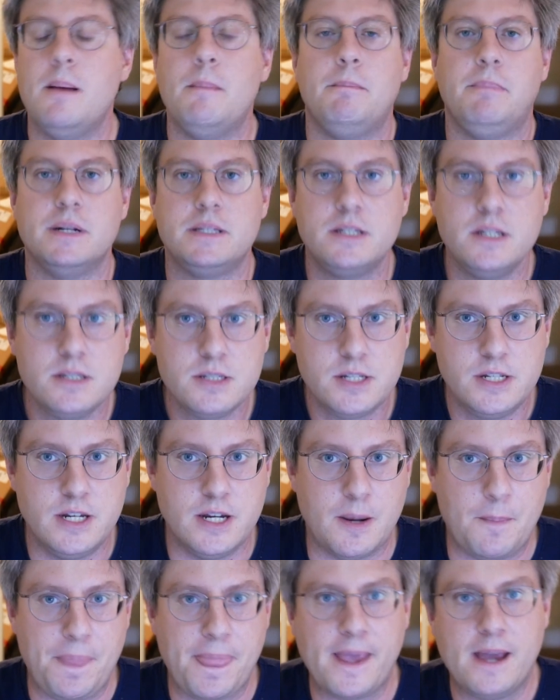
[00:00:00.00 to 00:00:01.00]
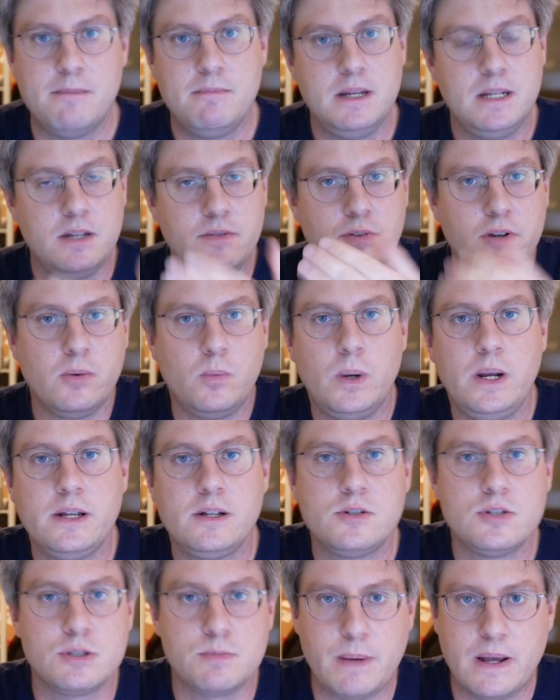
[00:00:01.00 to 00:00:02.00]
But this year, I mean, if you're willing
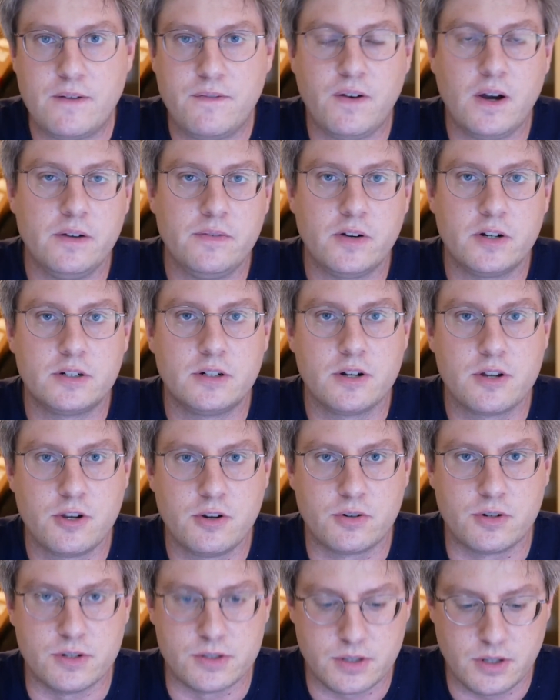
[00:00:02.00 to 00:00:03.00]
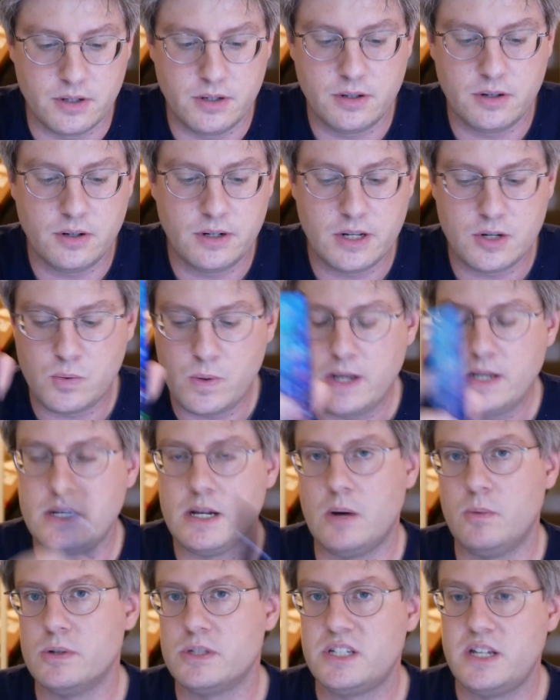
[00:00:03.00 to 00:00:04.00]
to spend 500 euros on an Honor 20,
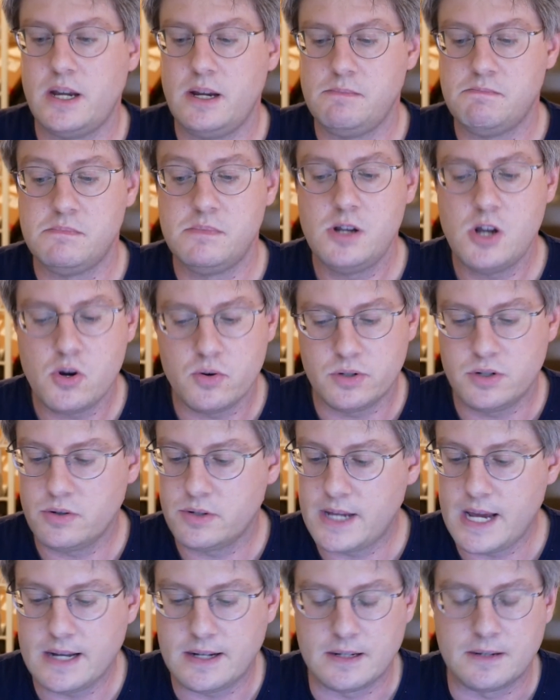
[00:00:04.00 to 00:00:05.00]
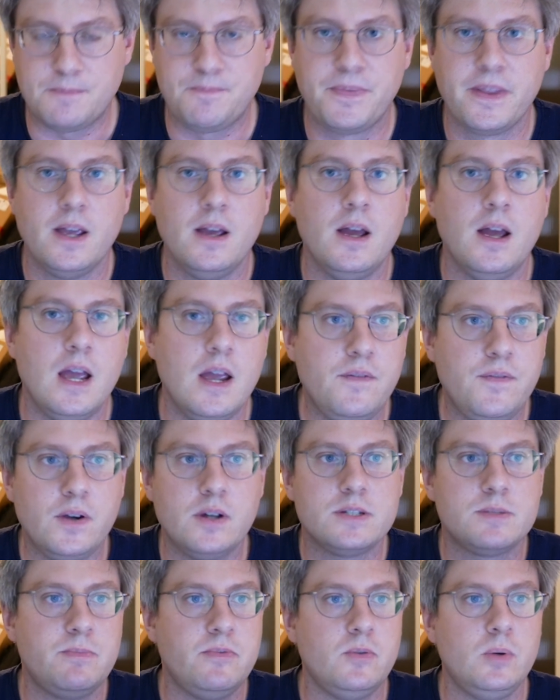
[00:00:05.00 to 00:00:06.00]
I would say, no, don't get it. If
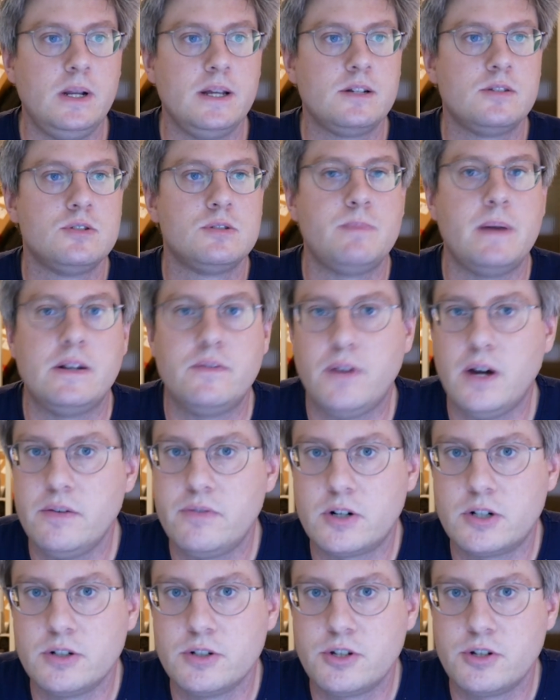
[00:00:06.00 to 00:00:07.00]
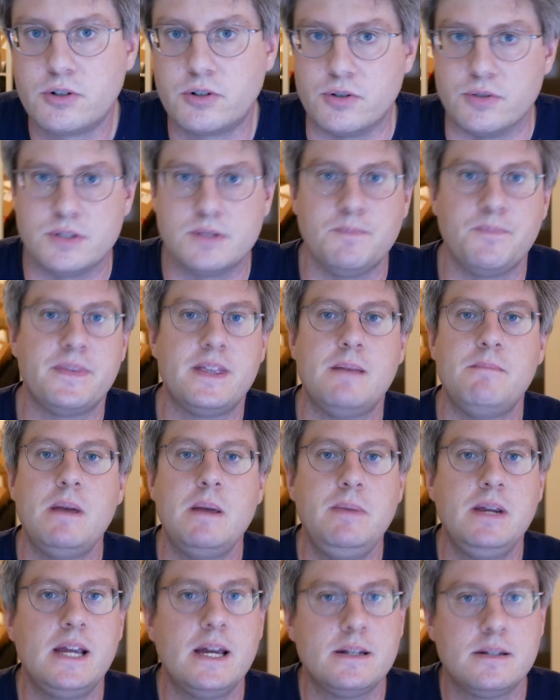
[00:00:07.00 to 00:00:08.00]
you're willing to spend 500 euros, then
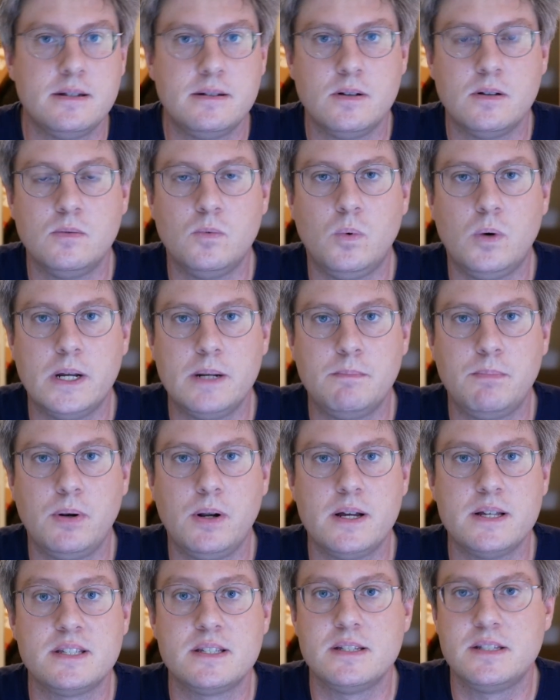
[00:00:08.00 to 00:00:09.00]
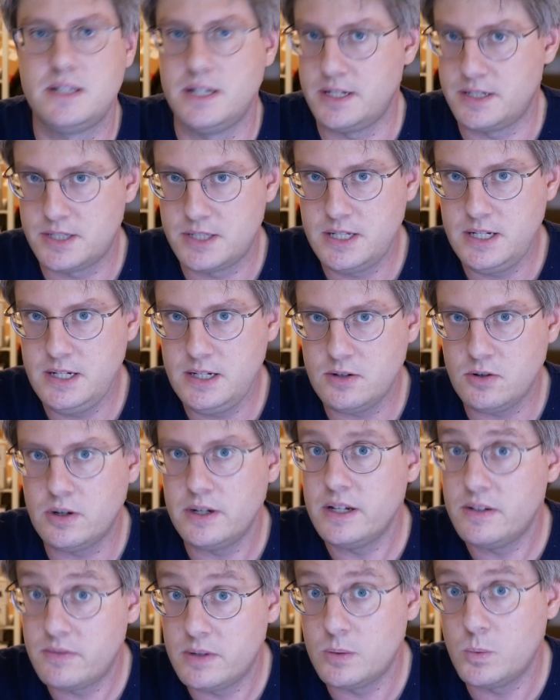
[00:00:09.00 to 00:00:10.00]
maybe get an OnePlus 6T or
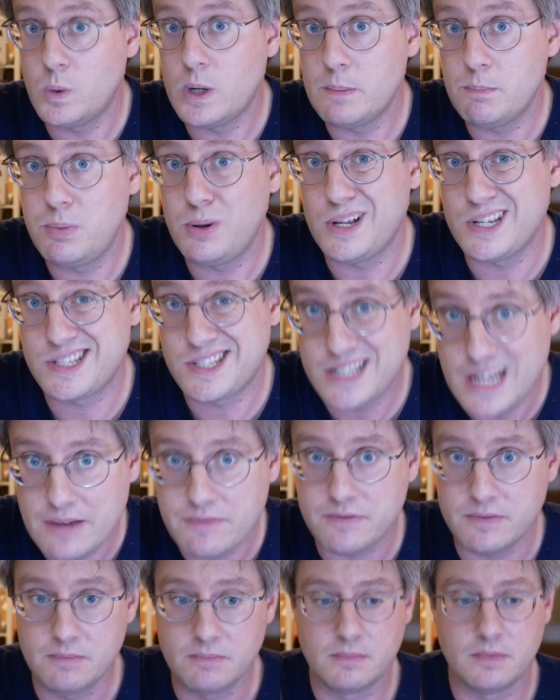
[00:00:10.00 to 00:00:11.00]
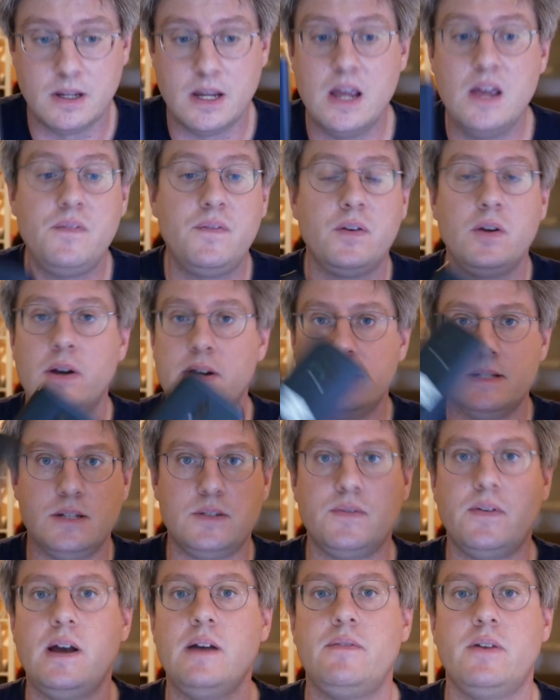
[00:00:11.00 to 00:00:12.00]
even a OnePlus 7 if you're in
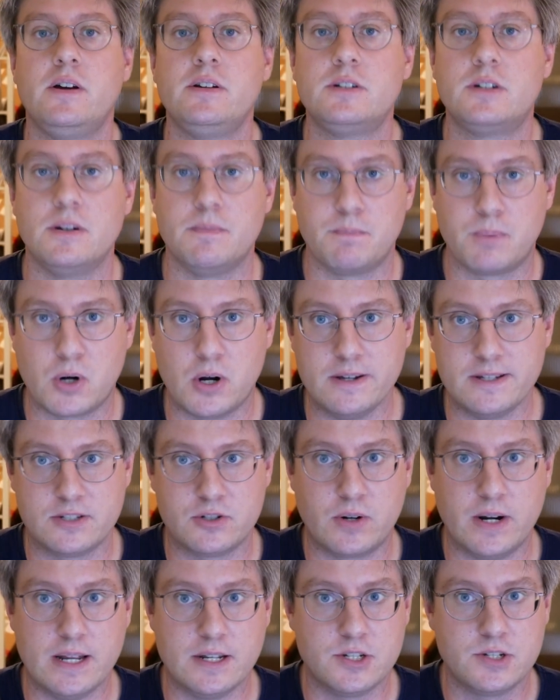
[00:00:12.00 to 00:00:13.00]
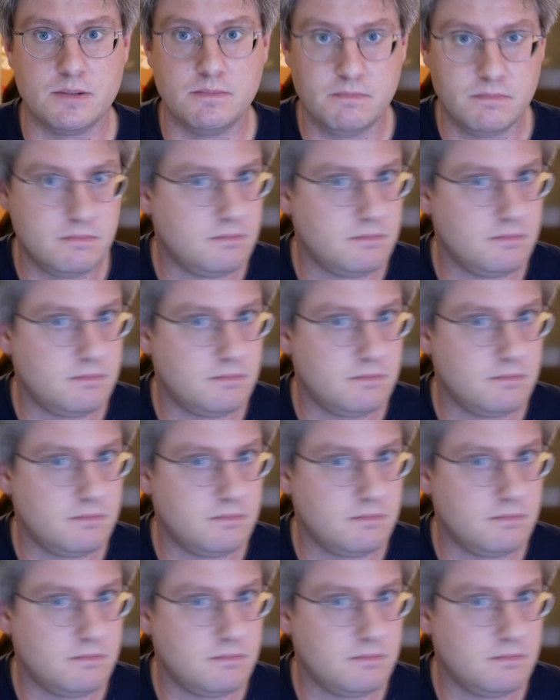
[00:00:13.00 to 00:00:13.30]
this 500 price range.